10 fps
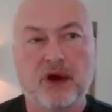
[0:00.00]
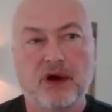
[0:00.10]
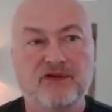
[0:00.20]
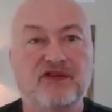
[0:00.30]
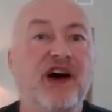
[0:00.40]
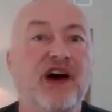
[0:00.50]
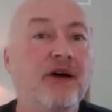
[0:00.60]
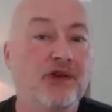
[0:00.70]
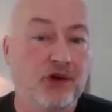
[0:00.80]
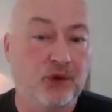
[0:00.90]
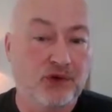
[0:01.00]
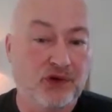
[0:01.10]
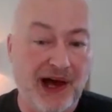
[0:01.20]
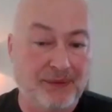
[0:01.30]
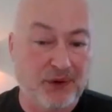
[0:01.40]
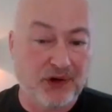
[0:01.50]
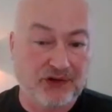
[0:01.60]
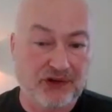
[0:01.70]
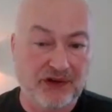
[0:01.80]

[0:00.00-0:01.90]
value to that person